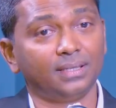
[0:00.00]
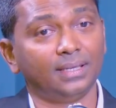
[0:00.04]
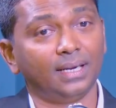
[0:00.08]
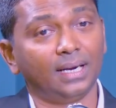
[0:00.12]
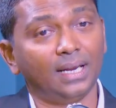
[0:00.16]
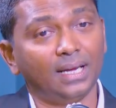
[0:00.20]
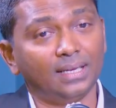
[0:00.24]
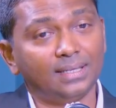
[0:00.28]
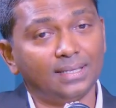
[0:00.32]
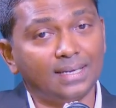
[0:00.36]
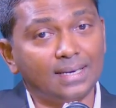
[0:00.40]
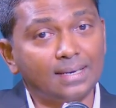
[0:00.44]
that
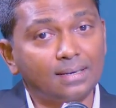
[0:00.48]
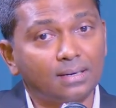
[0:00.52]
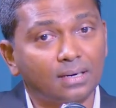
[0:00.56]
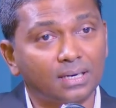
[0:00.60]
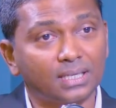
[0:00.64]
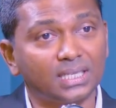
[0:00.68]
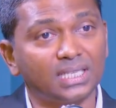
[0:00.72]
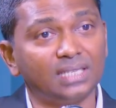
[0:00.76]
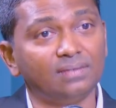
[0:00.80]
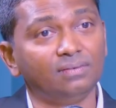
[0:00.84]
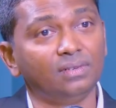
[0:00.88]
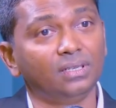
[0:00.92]
has
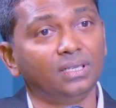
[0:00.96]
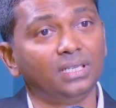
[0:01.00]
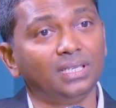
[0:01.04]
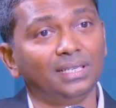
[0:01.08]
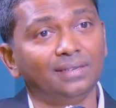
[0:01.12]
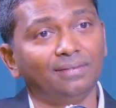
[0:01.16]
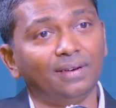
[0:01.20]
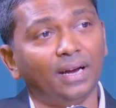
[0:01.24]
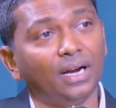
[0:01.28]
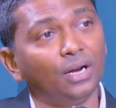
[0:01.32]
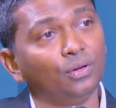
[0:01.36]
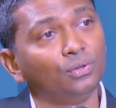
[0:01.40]
aggressively
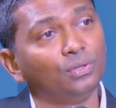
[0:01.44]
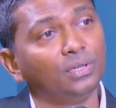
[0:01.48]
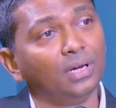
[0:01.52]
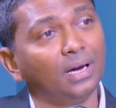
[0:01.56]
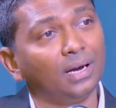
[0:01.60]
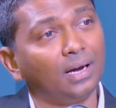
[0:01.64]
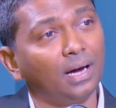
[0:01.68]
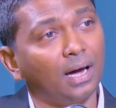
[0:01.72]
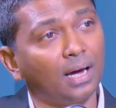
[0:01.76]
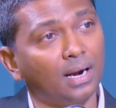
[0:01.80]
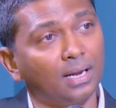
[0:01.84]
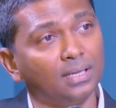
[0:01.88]
devalued
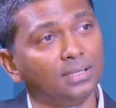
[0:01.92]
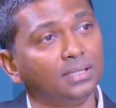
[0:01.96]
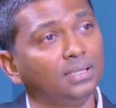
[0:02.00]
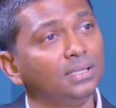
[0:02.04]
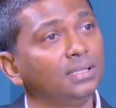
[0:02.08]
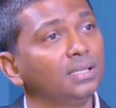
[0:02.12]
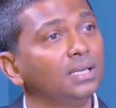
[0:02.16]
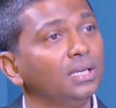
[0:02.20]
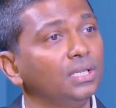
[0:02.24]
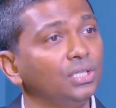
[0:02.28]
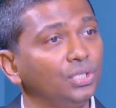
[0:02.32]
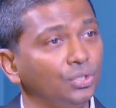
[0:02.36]
their currency
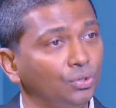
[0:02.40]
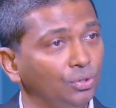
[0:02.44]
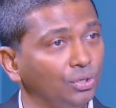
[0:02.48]
against